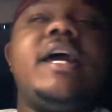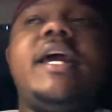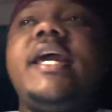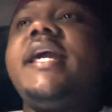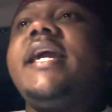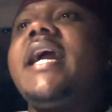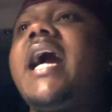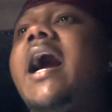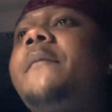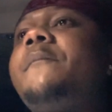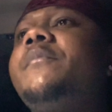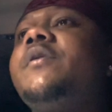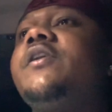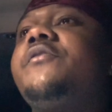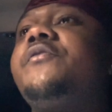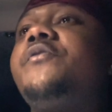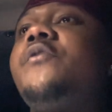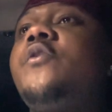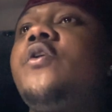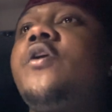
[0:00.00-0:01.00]
he got
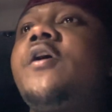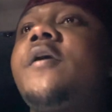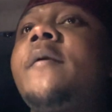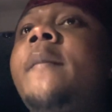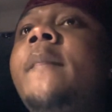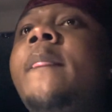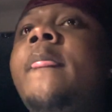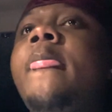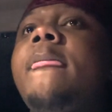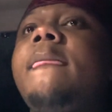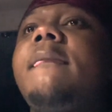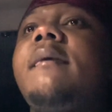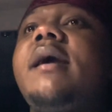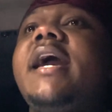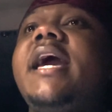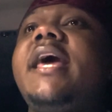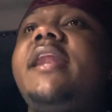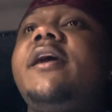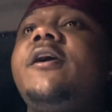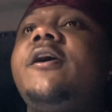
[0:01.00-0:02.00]
booked for,
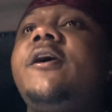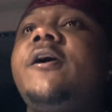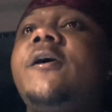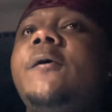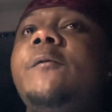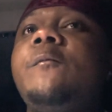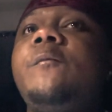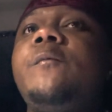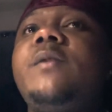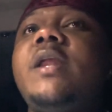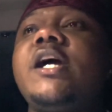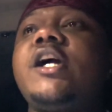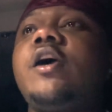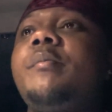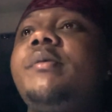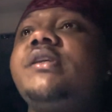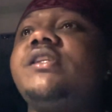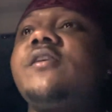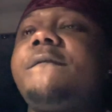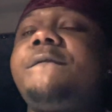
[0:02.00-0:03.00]
and that's
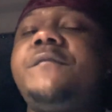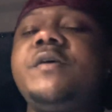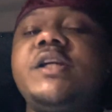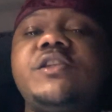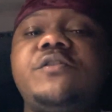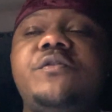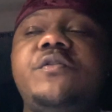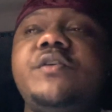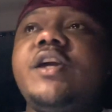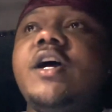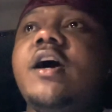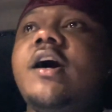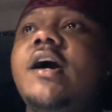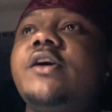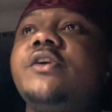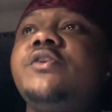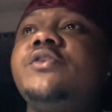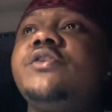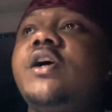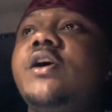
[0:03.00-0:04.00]
gonna be some footage for y'all,
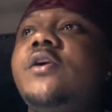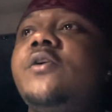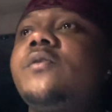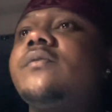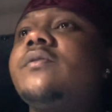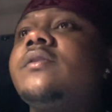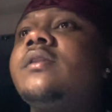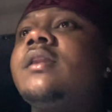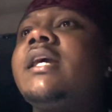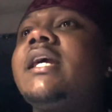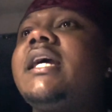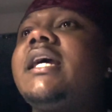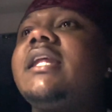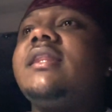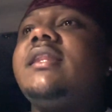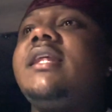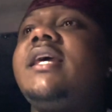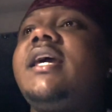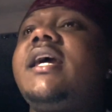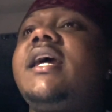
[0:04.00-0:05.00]
you know.
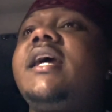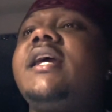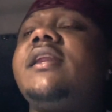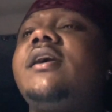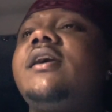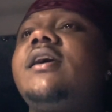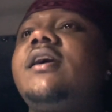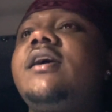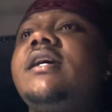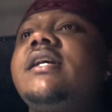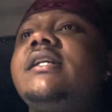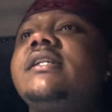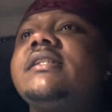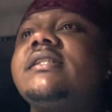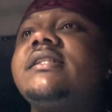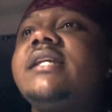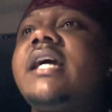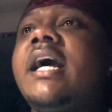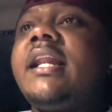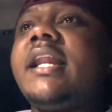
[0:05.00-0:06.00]
Then
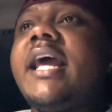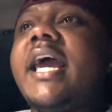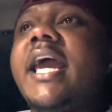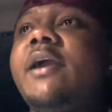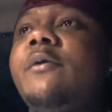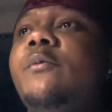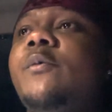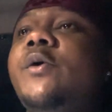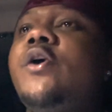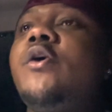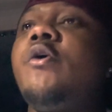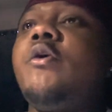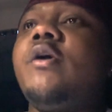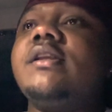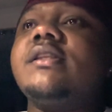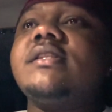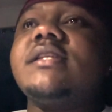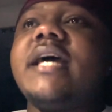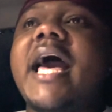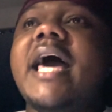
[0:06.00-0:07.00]
Sunday we
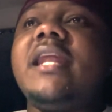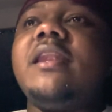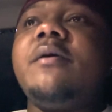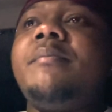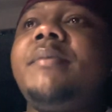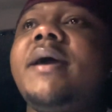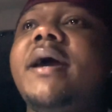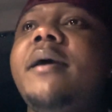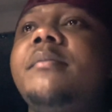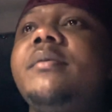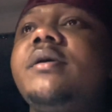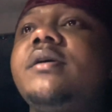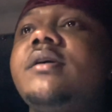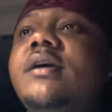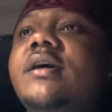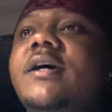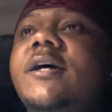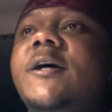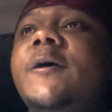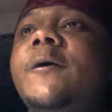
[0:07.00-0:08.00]
going to Alabama.
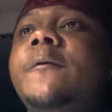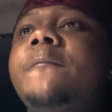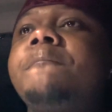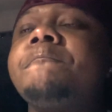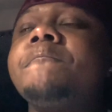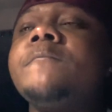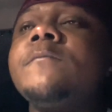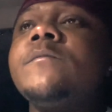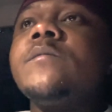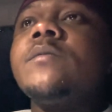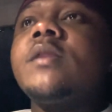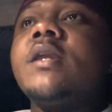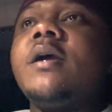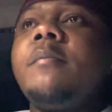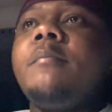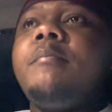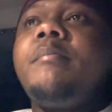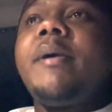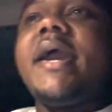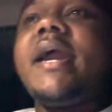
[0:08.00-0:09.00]

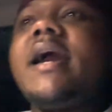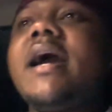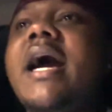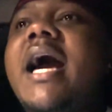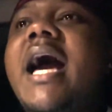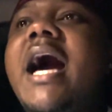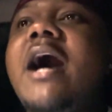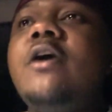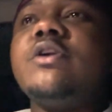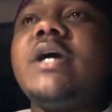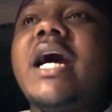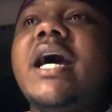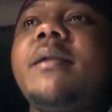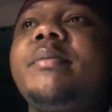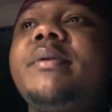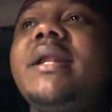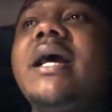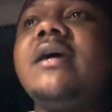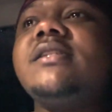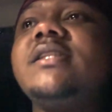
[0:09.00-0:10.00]
I don't know how to
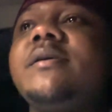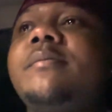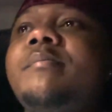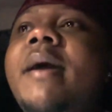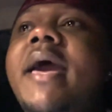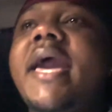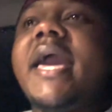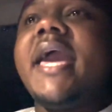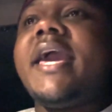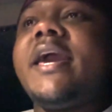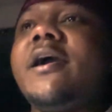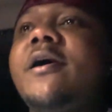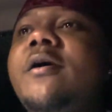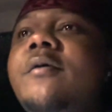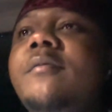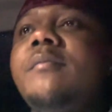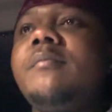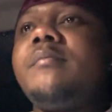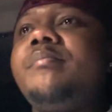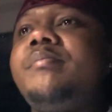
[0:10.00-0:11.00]
pronounce it.
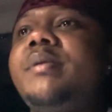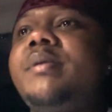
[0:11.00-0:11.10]
Bayham,